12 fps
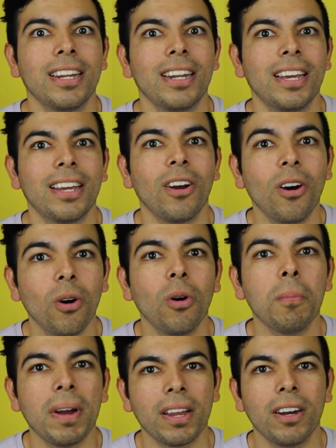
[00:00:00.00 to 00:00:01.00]
Like, oh
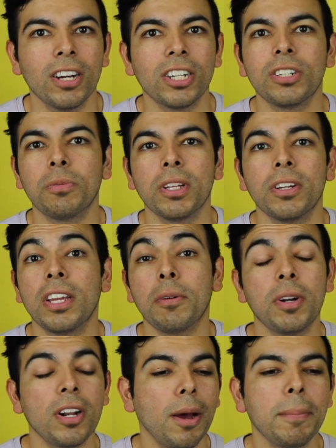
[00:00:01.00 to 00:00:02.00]
my gosh, whether they
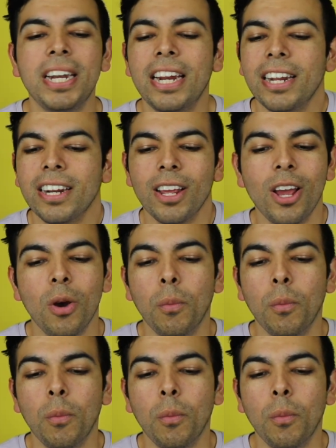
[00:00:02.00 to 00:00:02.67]
were nominated,